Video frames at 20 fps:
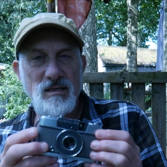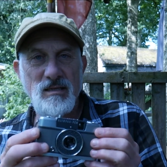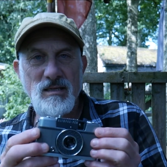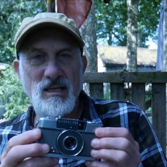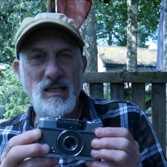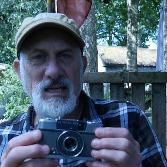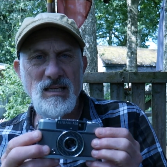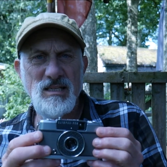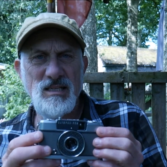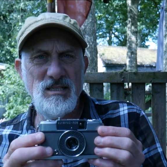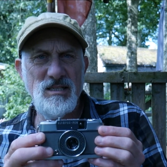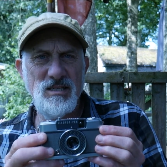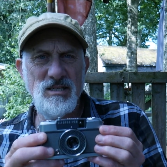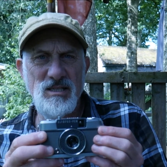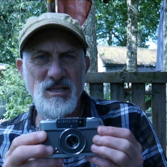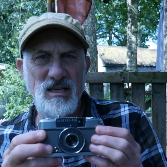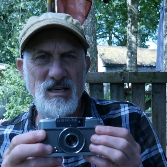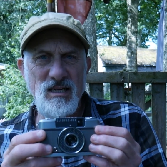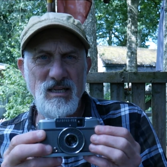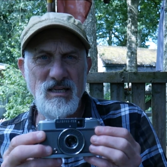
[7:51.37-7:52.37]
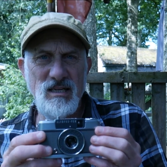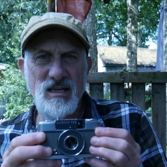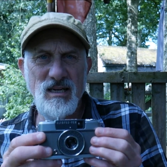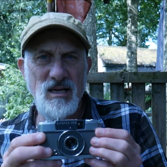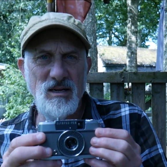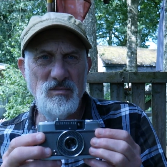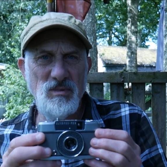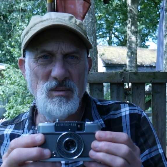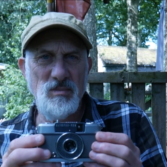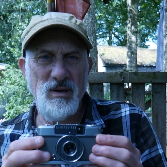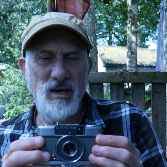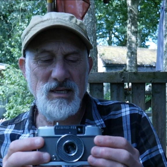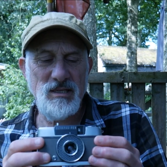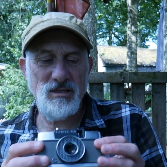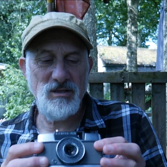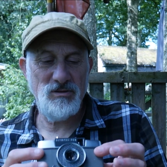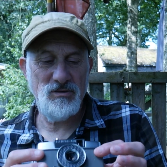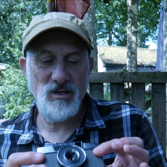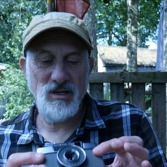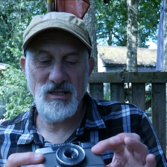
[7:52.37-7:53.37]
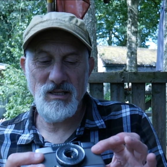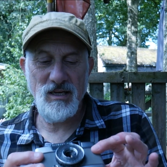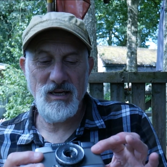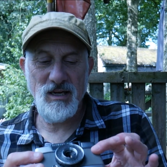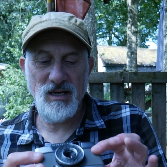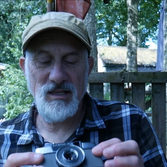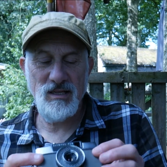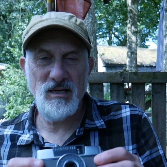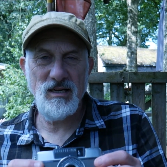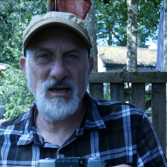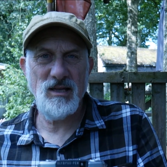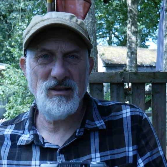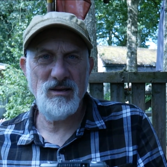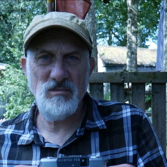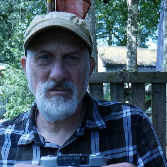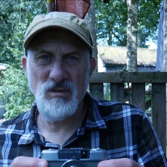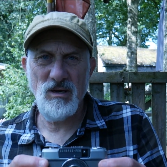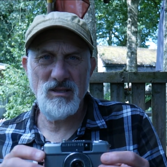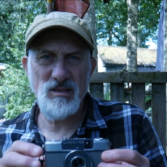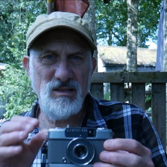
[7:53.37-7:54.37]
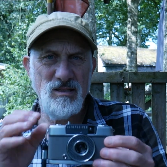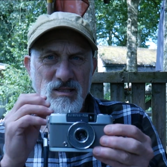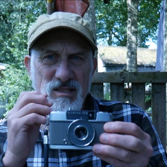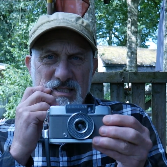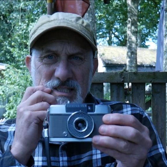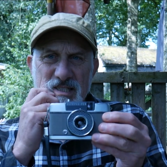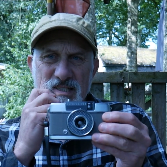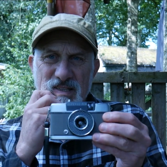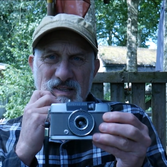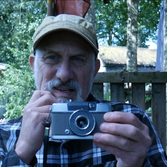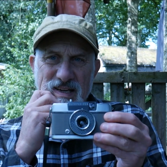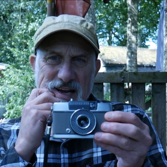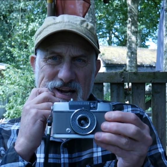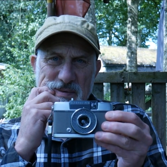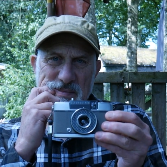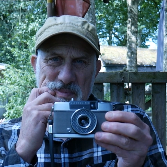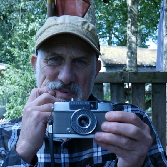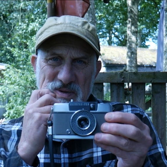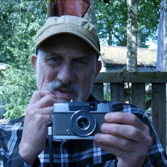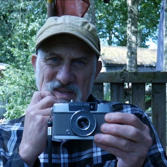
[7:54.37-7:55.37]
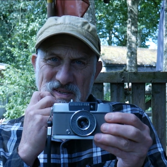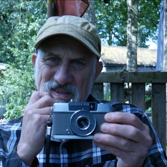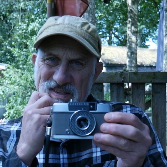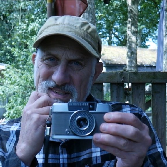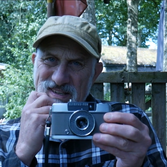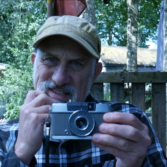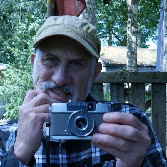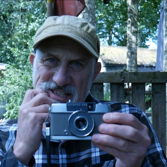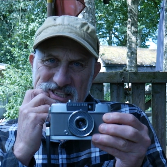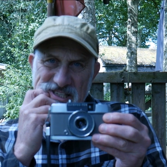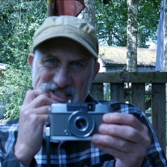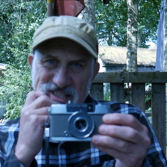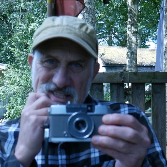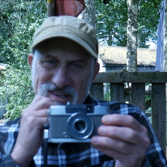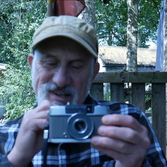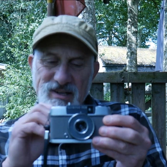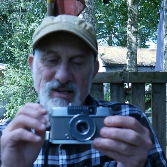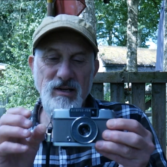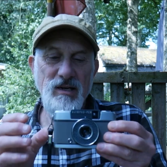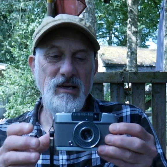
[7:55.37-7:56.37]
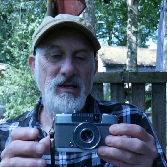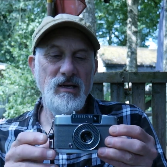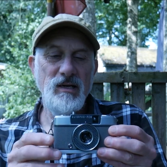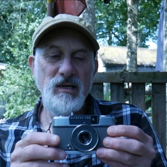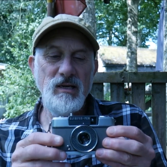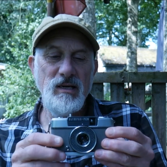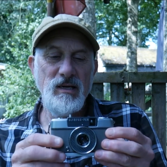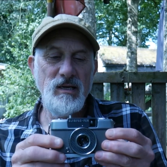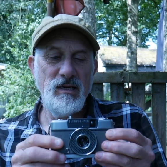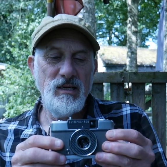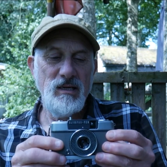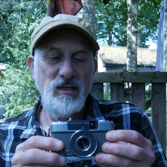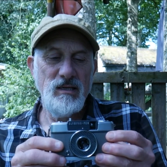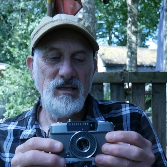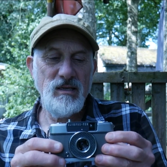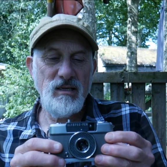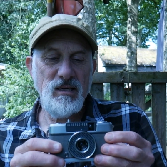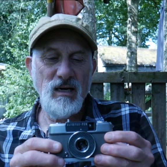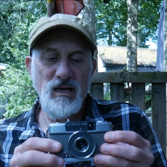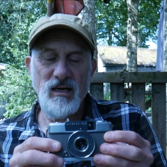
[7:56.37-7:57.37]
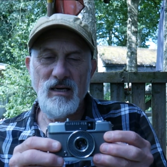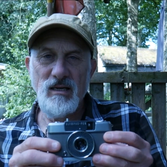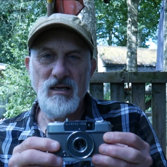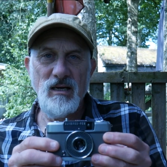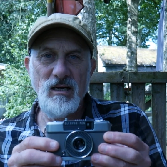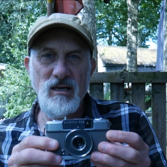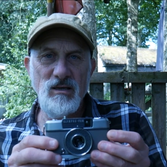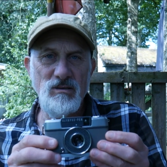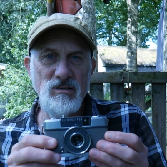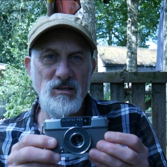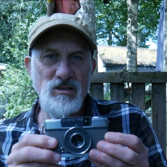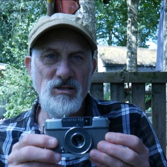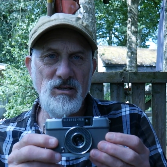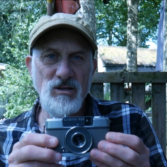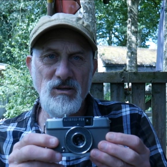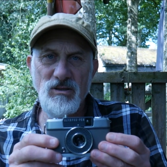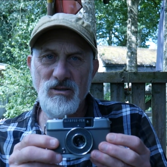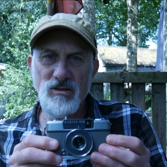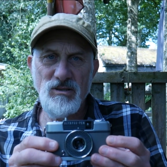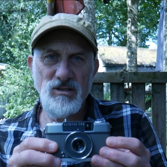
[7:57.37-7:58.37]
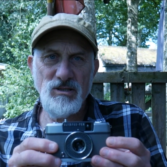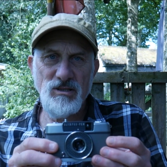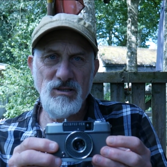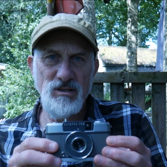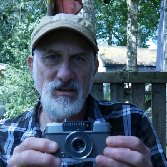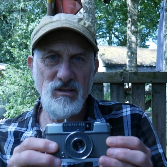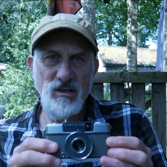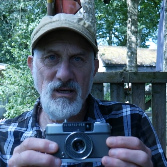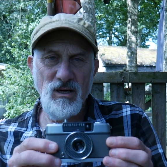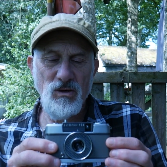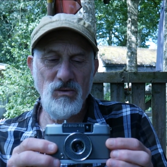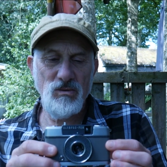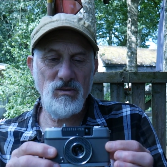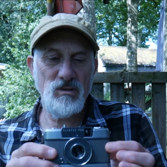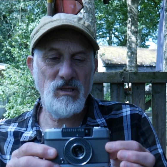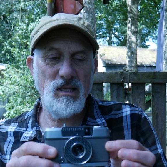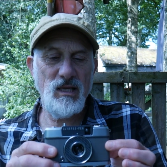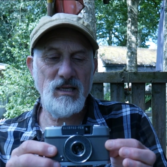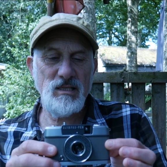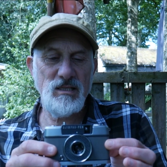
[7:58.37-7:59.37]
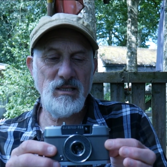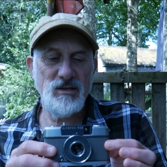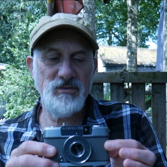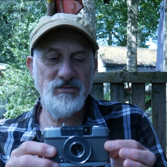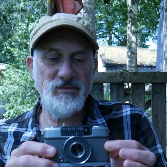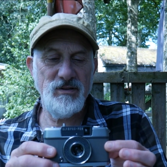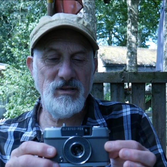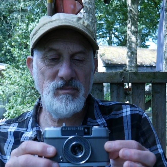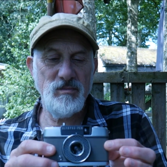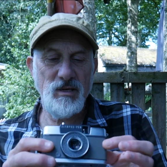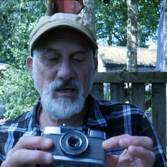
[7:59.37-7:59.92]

classic design can't be bettered, really, can it? I think modern digital cameras just can't hold a torch to the old classic film